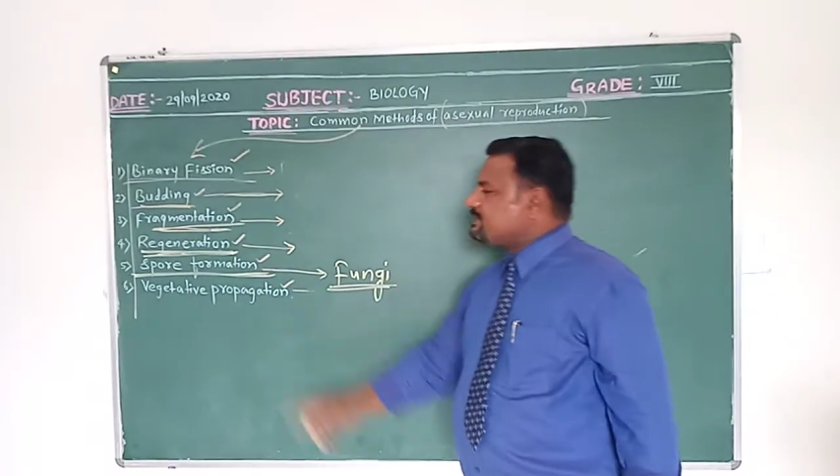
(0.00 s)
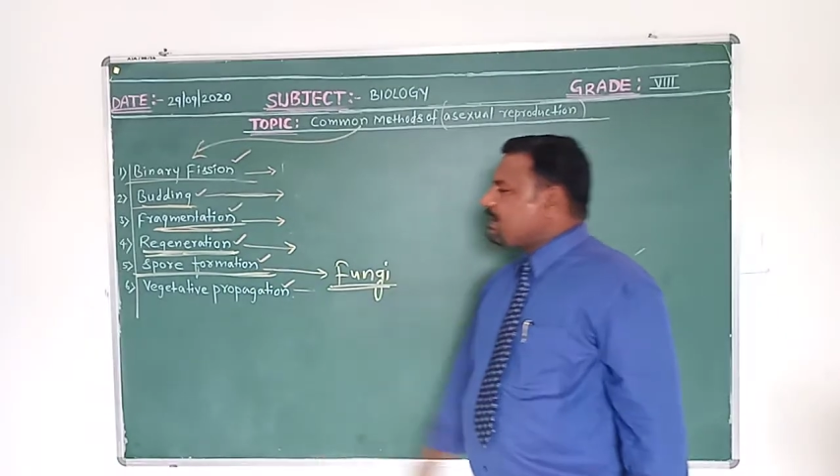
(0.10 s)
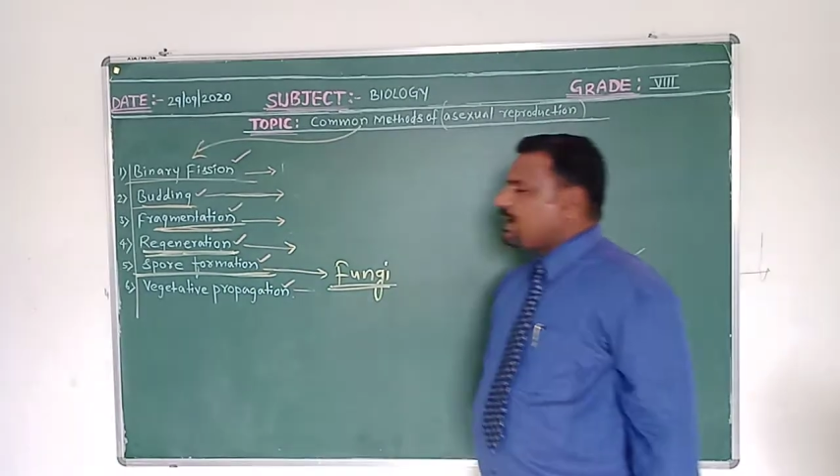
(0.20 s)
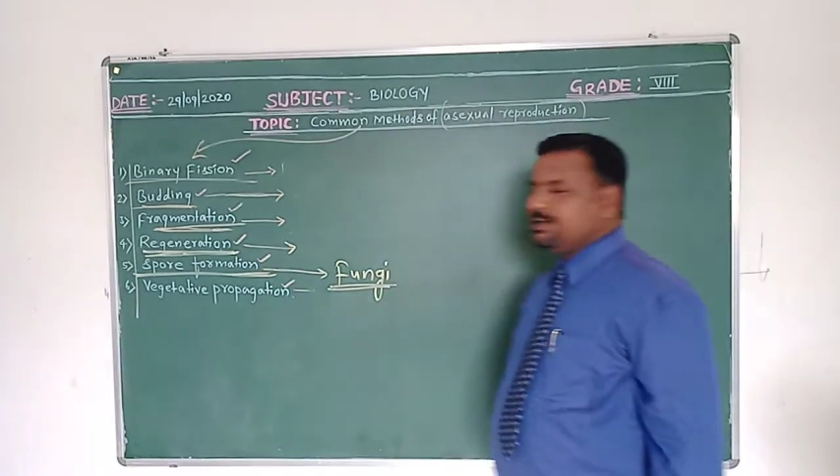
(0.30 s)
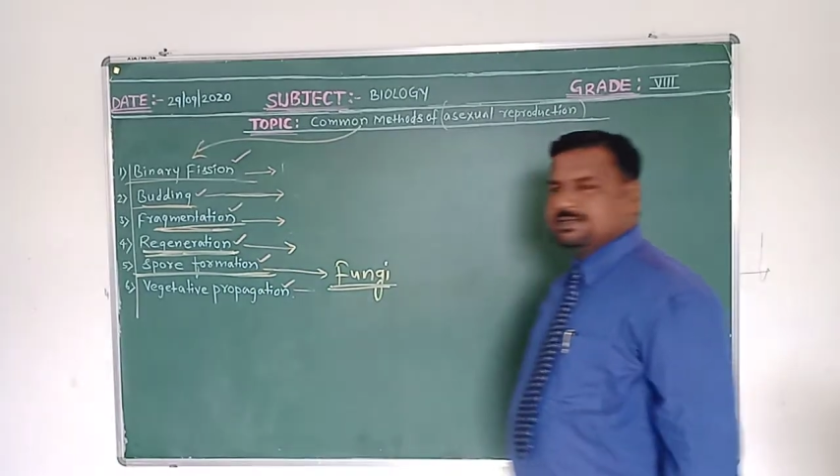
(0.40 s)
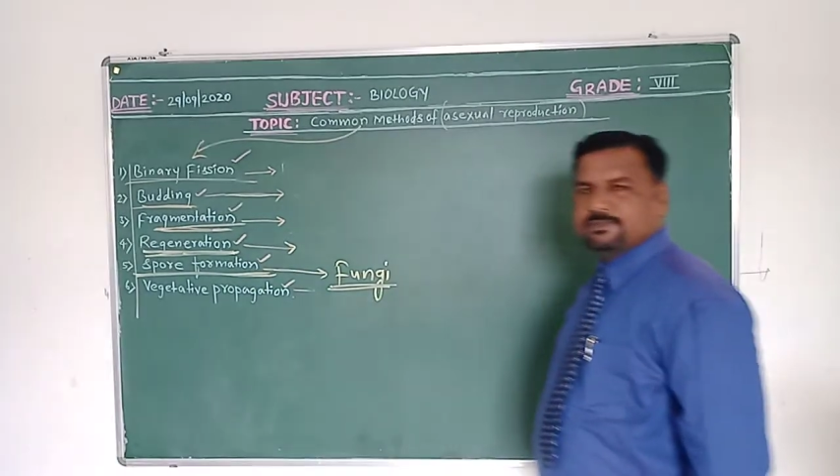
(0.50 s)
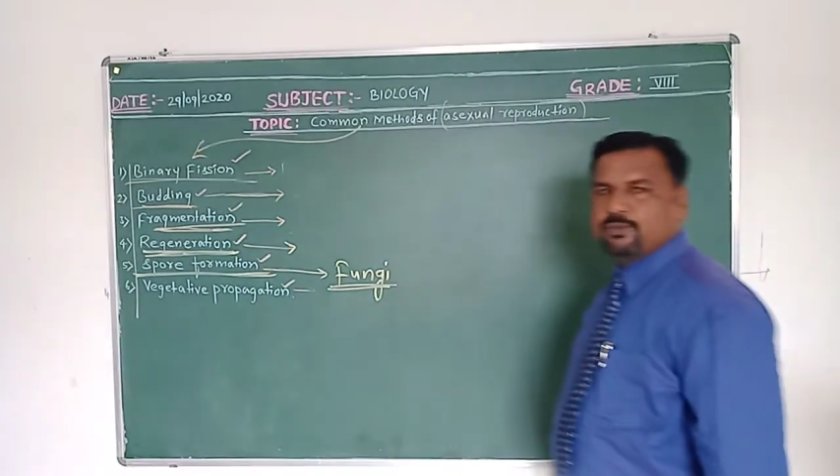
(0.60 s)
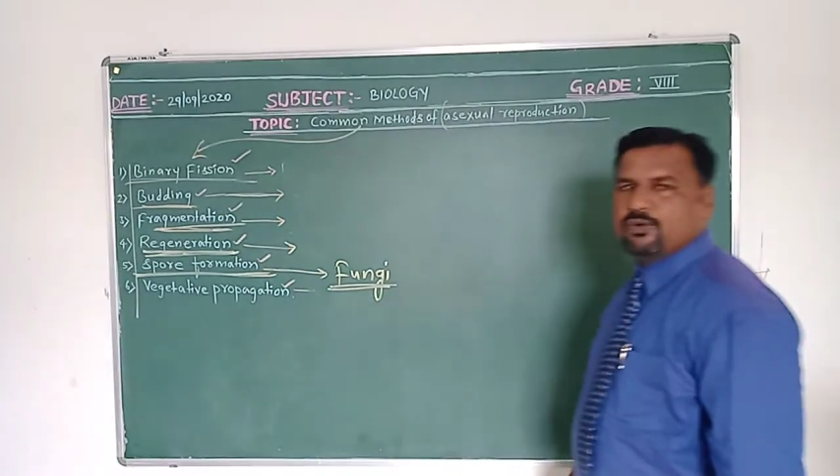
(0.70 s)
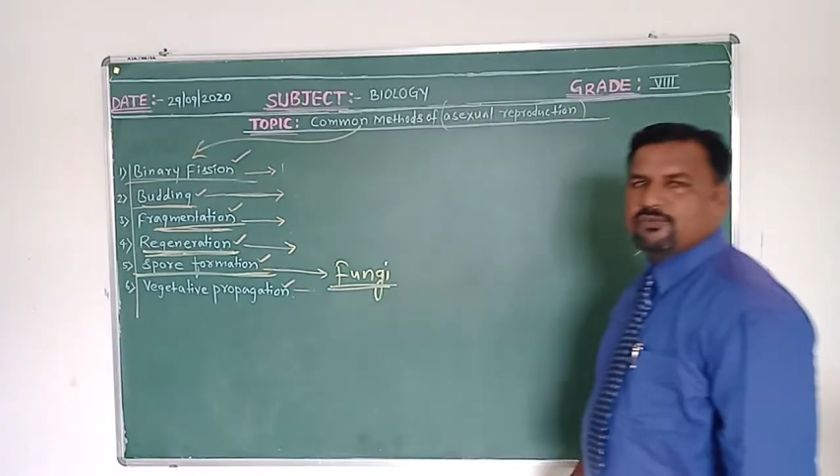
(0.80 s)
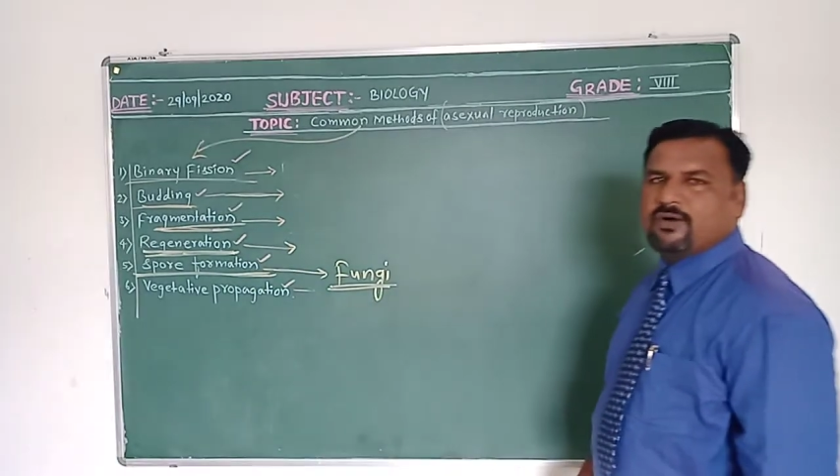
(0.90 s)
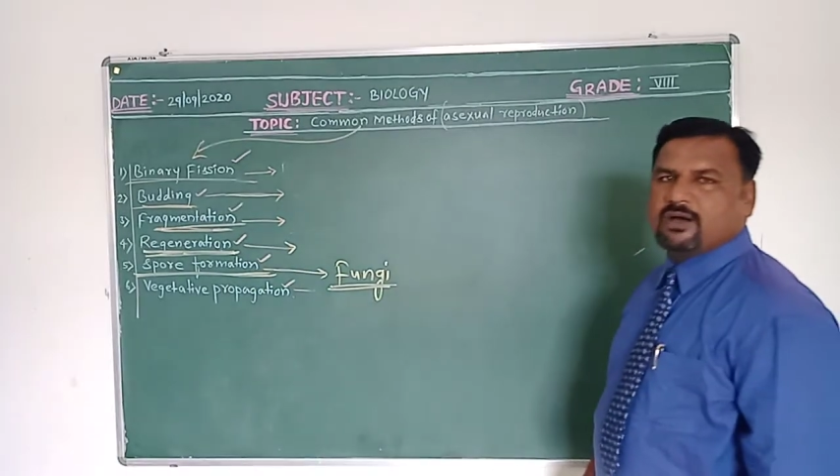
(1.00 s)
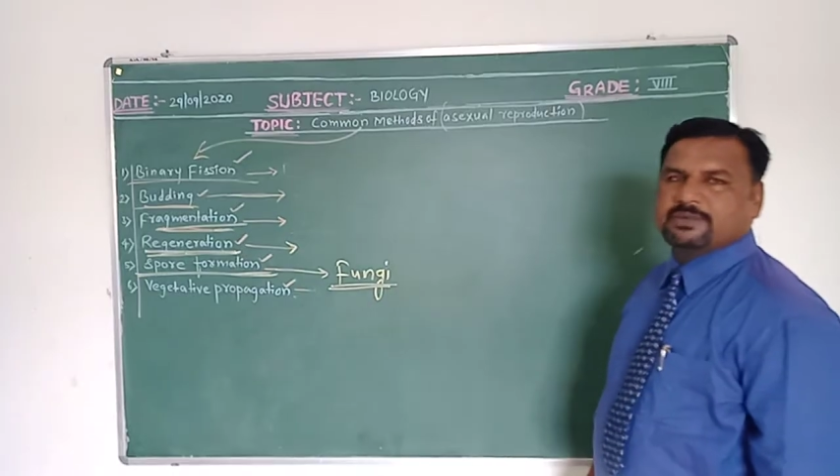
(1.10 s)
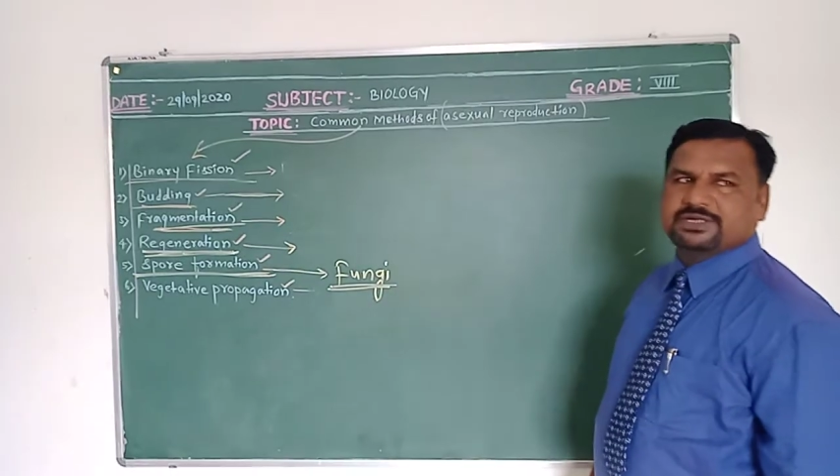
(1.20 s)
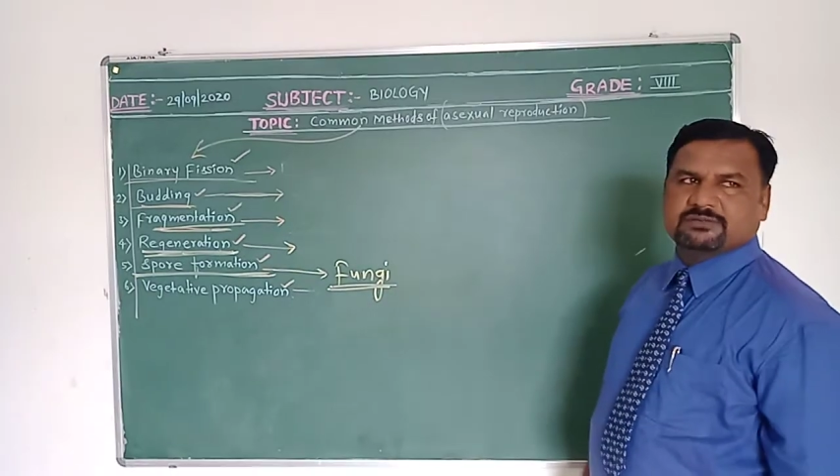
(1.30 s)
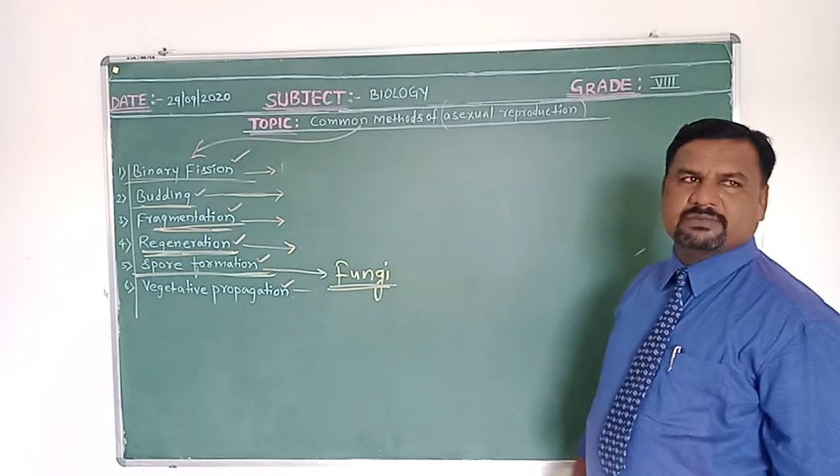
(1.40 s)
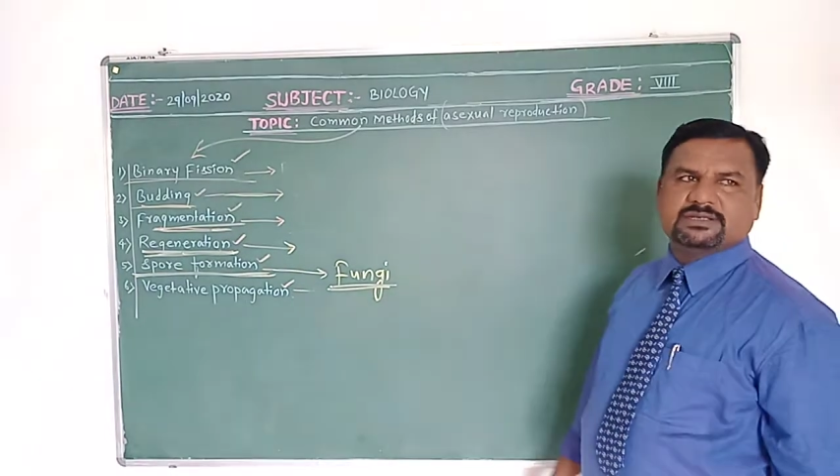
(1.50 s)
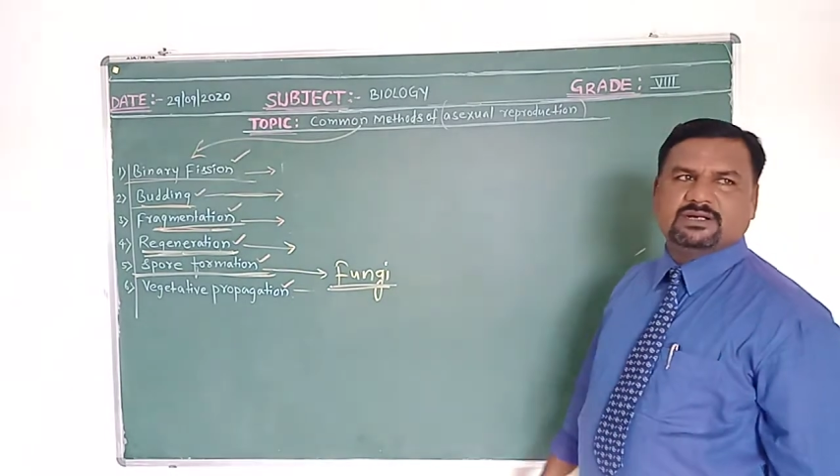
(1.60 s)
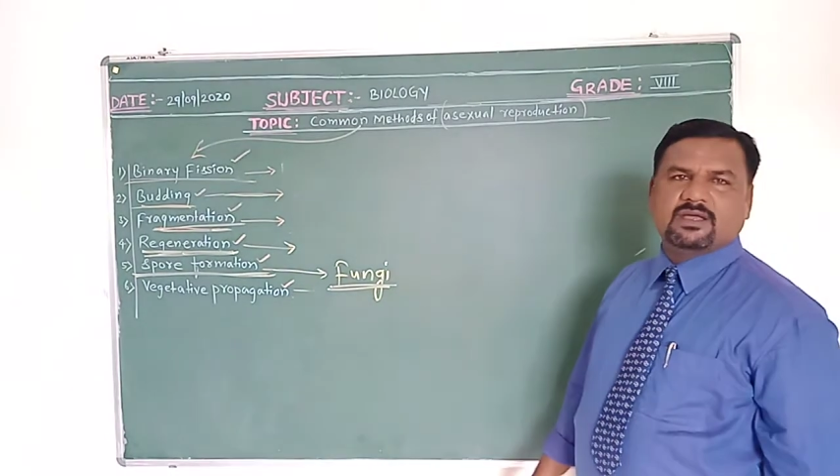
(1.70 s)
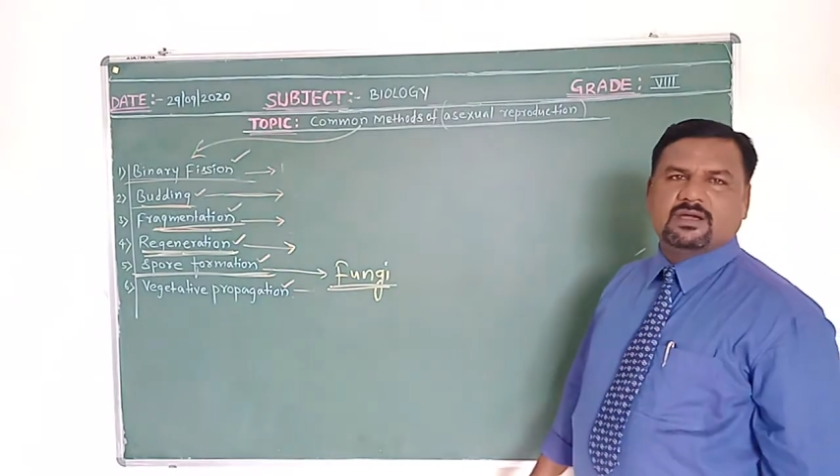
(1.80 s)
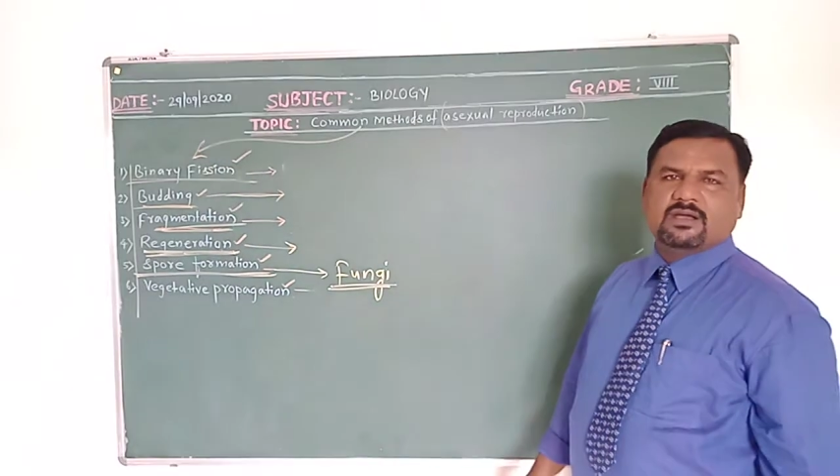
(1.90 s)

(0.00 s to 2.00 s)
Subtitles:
by spore formation method.